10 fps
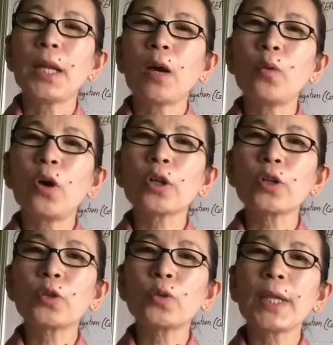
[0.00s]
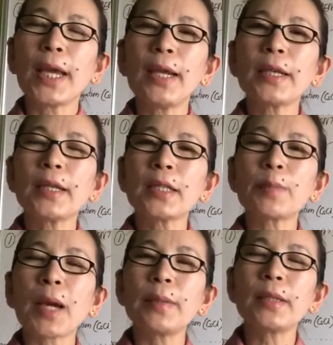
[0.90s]
now walk you through the elegant
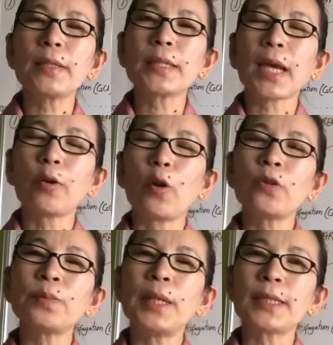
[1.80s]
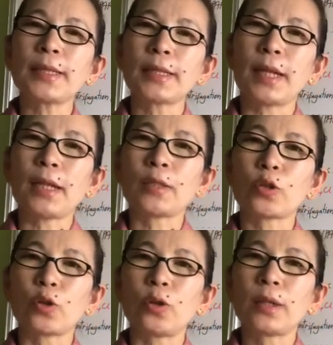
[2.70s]
experimental design of Meselson and
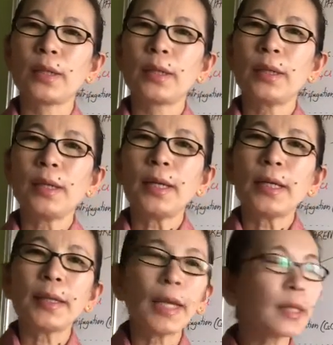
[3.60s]
Stahl. they